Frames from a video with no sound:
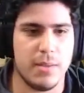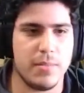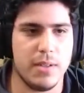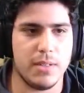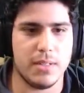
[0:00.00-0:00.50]

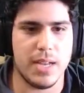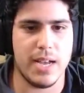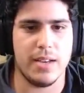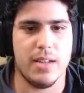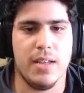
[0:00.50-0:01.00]
things
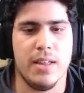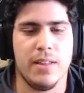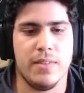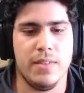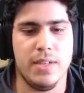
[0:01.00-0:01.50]
that
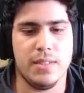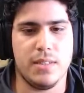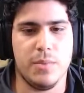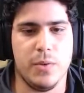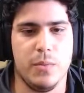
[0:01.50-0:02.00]
needs to
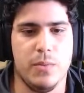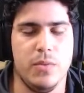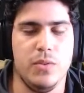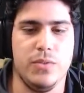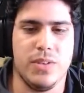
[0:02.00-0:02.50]
be
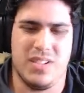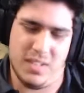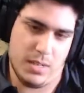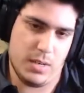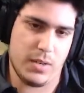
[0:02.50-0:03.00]
removed.
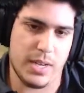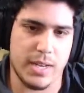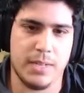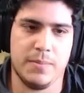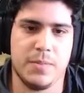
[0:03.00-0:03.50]

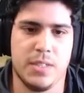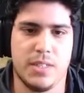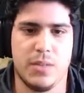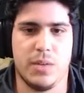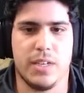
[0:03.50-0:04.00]
Okay, so
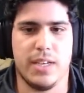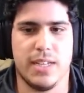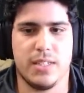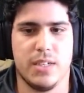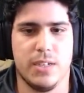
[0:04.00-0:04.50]
let's see what he
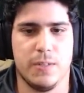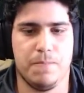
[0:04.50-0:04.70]
gets here.